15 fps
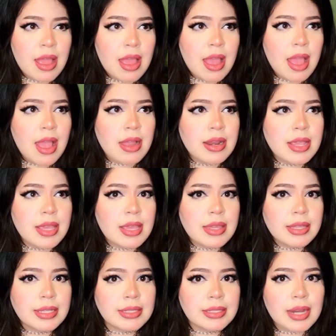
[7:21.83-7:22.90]
and
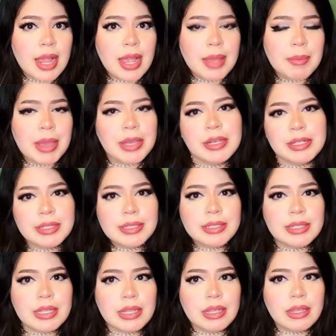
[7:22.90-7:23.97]
this time I could
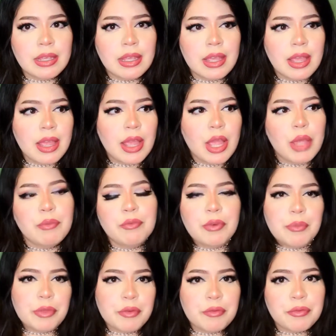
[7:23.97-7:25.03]
see him
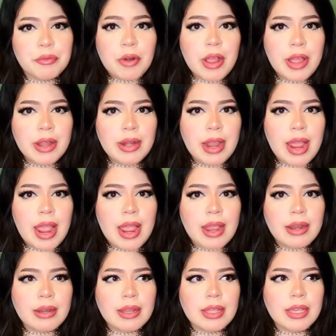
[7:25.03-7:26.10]
from the front,
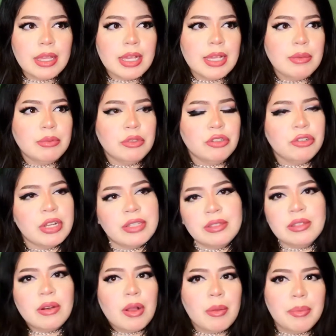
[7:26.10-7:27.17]
and he was dressed
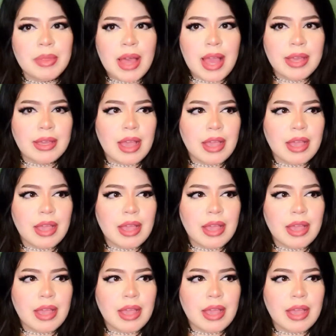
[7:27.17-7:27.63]
in all black.